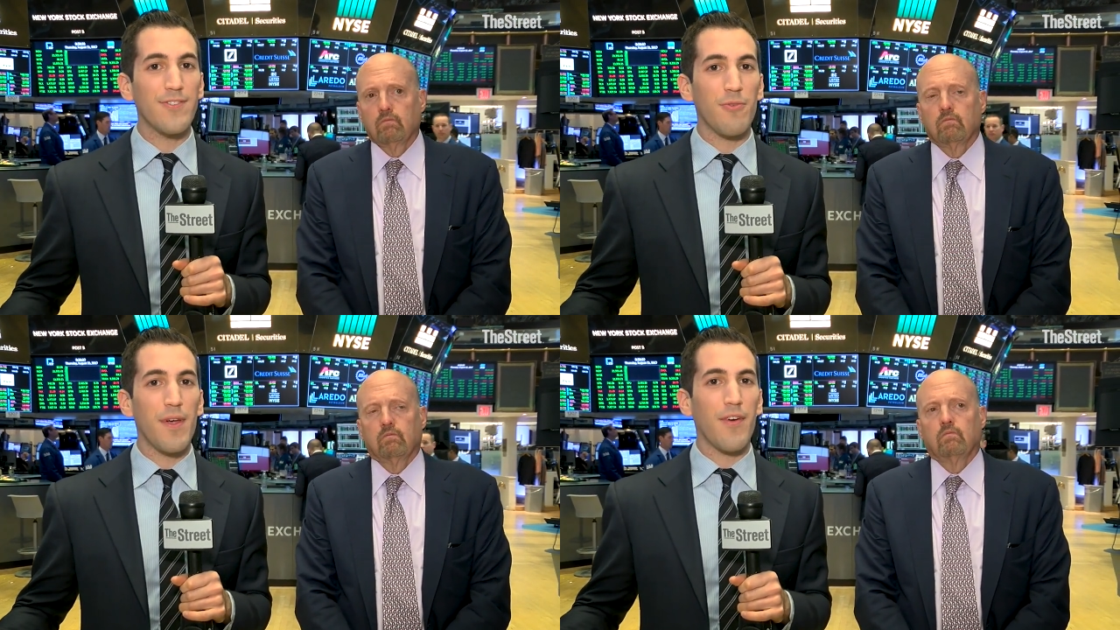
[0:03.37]

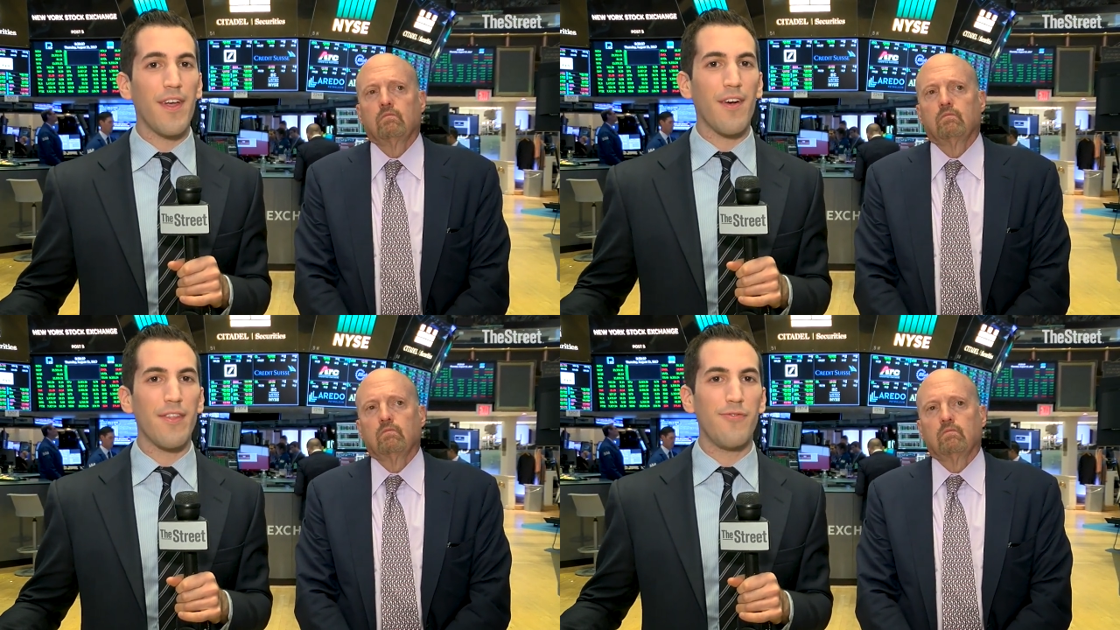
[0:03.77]
Speaker 1: and we are
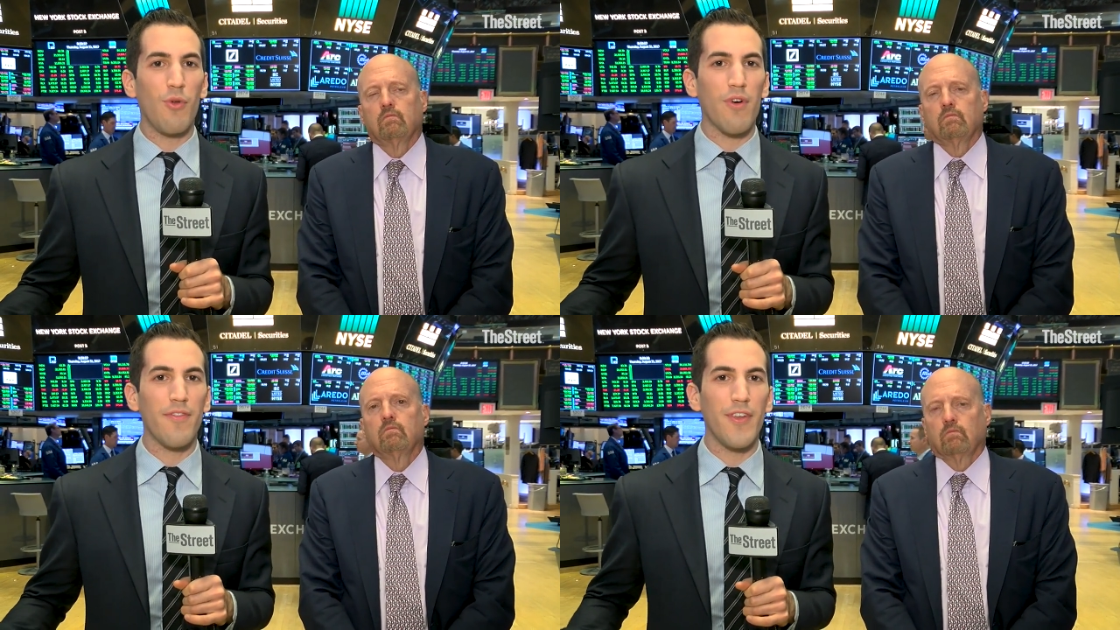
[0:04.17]
here on the
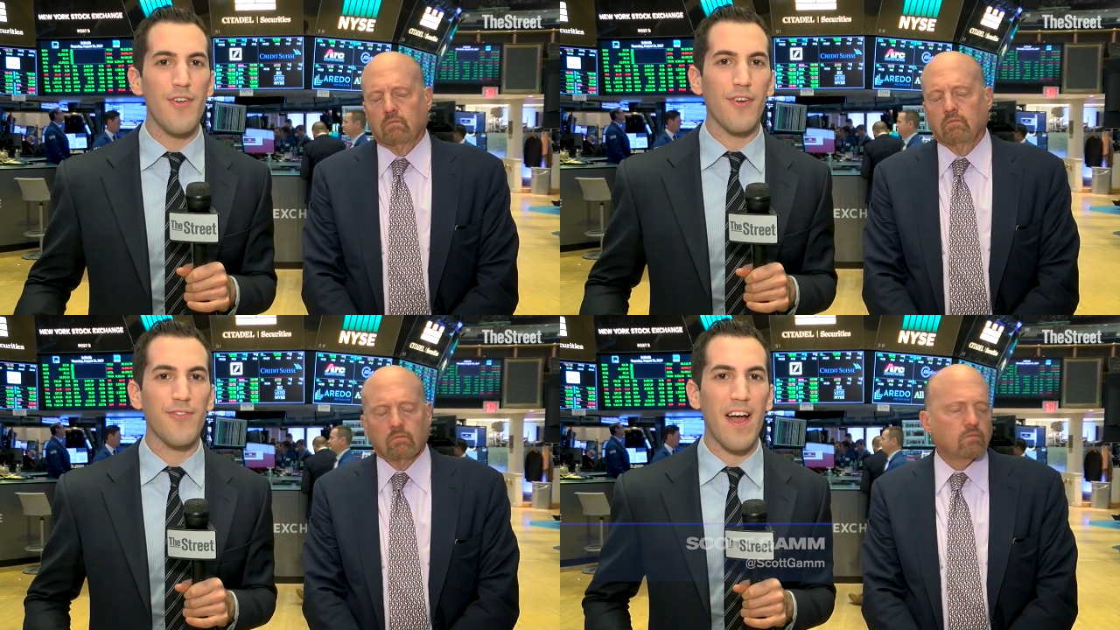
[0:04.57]
floor of the New
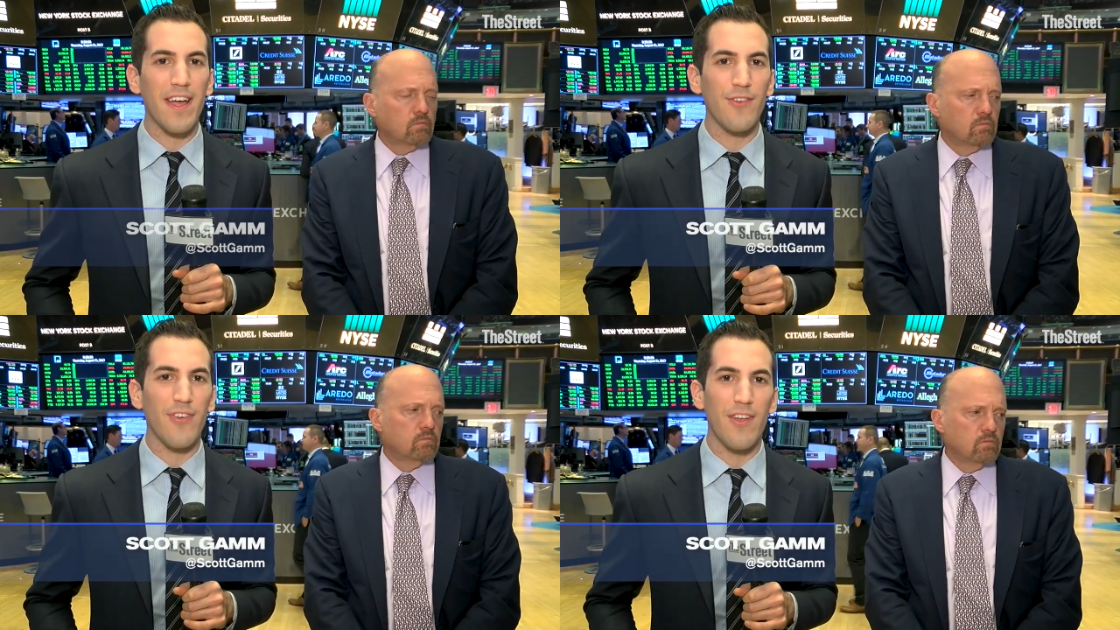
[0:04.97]
York Stock
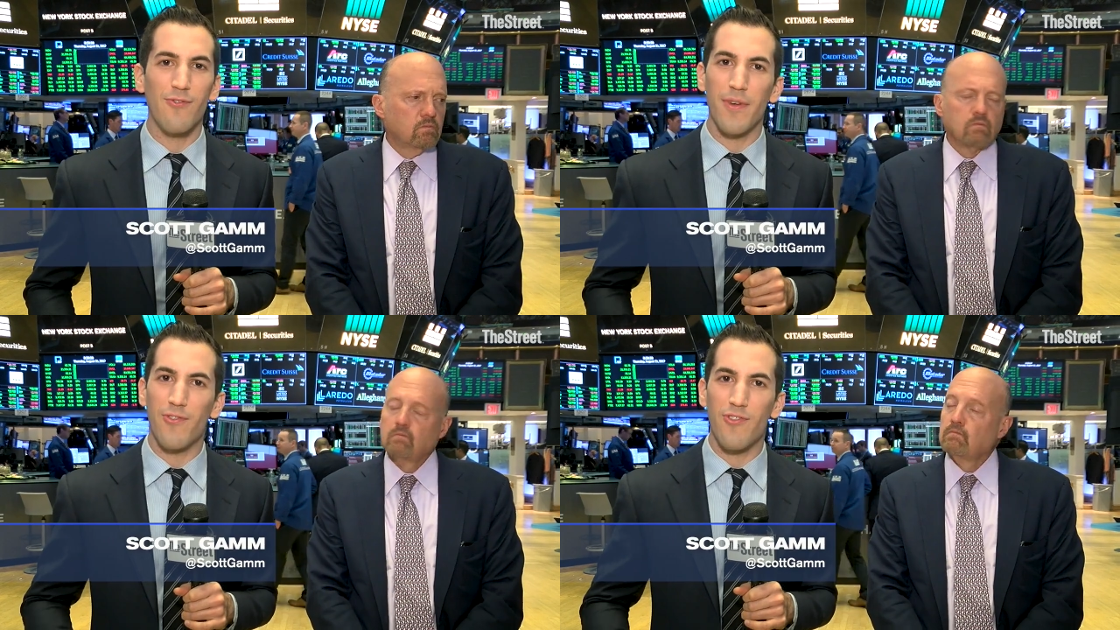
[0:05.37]
Exchange
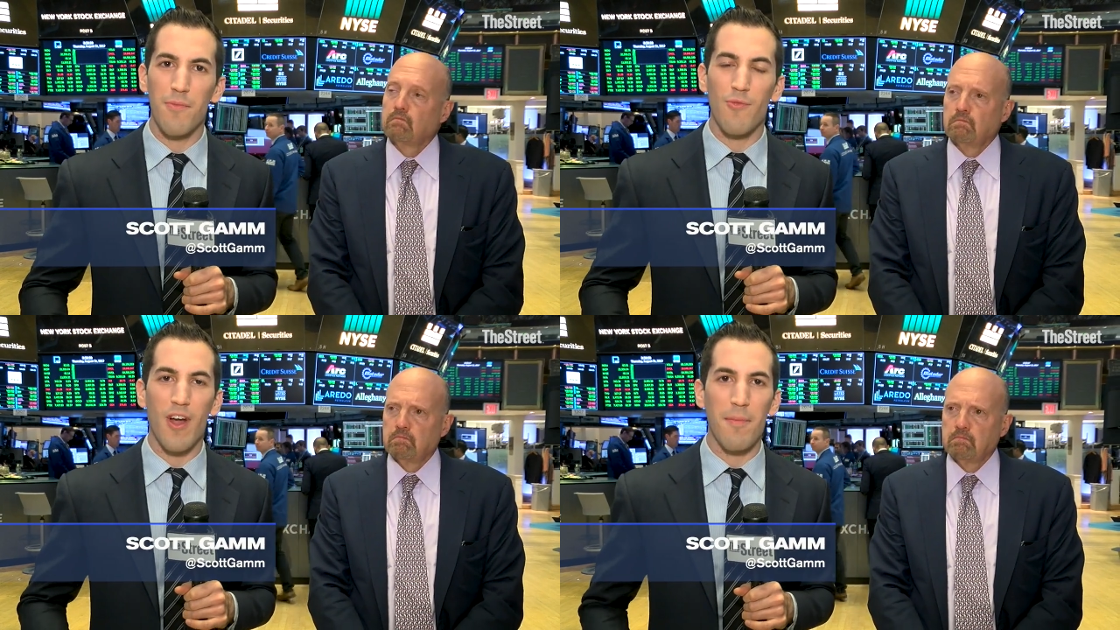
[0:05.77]
with Jim
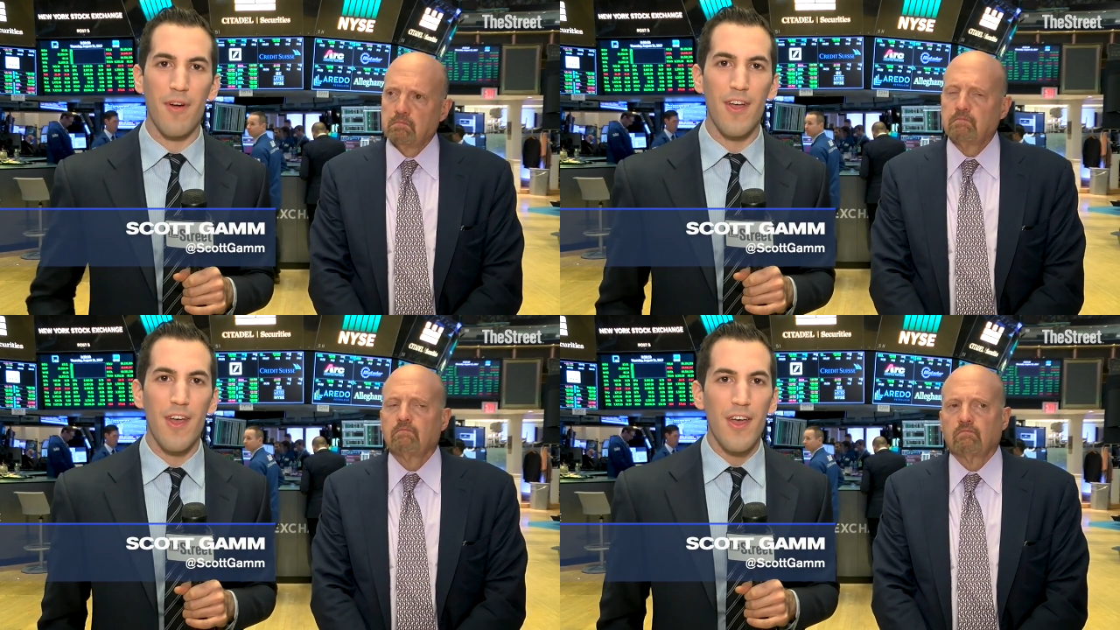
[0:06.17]
Cramer,